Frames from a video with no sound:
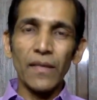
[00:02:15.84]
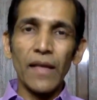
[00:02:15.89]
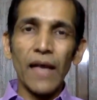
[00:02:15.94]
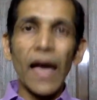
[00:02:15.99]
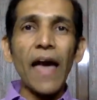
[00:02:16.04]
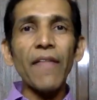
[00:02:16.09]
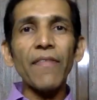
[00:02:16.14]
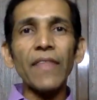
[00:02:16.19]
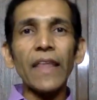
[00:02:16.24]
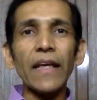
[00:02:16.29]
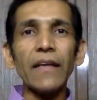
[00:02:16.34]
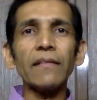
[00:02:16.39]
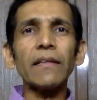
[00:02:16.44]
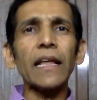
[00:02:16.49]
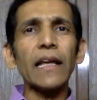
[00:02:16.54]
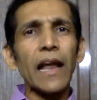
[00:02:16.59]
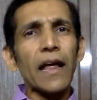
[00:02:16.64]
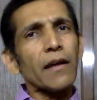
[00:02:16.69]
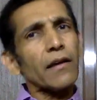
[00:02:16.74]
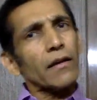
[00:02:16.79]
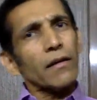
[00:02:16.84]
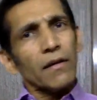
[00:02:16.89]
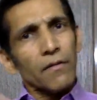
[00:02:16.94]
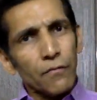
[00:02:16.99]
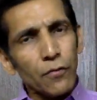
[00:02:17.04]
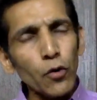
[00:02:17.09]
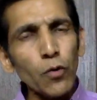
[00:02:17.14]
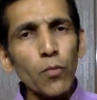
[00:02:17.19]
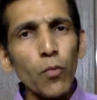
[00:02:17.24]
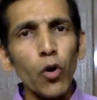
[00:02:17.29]
And then there are
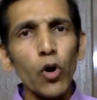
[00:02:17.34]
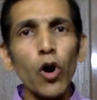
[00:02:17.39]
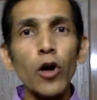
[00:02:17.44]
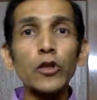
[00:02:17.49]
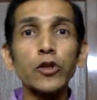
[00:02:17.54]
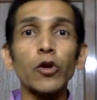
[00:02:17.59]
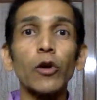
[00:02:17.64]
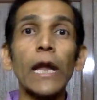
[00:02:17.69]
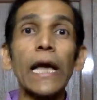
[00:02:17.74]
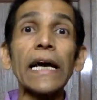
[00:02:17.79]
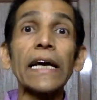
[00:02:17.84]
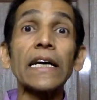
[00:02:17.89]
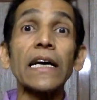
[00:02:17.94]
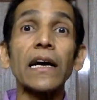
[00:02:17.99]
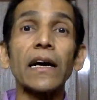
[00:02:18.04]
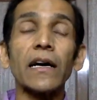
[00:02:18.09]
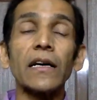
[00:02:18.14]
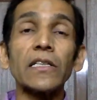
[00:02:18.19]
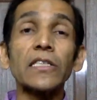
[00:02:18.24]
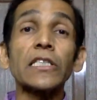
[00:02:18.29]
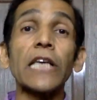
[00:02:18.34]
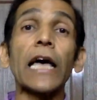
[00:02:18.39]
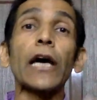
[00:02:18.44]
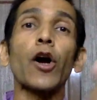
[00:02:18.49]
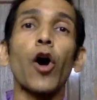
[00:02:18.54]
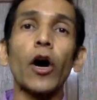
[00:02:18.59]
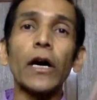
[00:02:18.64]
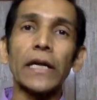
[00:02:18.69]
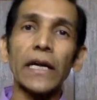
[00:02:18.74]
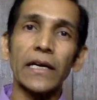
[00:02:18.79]
few more also, like
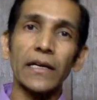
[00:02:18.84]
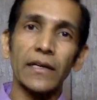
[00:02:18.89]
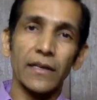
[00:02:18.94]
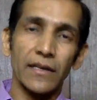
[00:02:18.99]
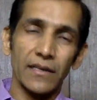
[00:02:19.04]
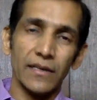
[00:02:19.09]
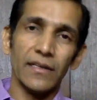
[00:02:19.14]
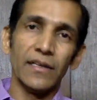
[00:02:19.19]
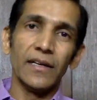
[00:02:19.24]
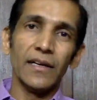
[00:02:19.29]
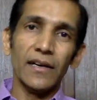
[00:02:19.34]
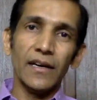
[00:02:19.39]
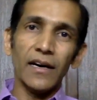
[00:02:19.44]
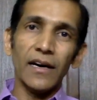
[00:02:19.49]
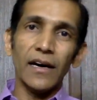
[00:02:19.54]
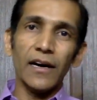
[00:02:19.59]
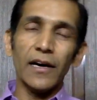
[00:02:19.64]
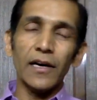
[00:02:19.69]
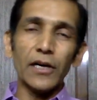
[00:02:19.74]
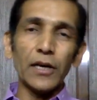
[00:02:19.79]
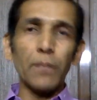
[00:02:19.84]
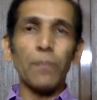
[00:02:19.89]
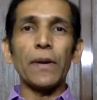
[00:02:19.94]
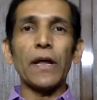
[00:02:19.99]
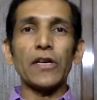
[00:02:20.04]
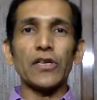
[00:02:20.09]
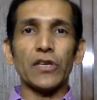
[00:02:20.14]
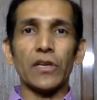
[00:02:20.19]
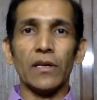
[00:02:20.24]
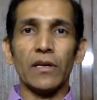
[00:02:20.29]
psychotic
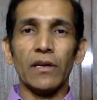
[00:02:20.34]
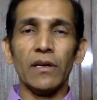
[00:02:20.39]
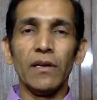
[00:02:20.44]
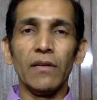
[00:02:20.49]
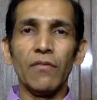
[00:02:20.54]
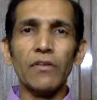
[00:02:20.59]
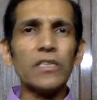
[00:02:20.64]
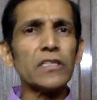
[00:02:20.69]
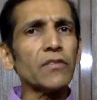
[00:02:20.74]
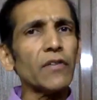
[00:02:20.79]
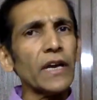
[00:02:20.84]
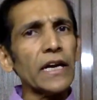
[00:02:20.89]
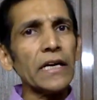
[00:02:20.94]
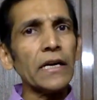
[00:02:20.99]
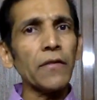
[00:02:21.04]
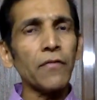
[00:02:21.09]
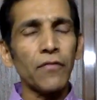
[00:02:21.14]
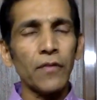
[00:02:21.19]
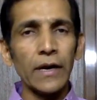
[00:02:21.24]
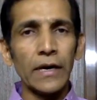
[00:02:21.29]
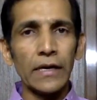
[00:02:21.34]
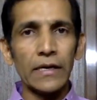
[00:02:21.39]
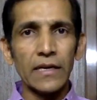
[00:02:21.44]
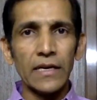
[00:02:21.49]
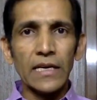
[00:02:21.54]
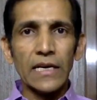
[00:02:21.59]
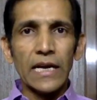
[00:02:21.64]
depression, which is very different.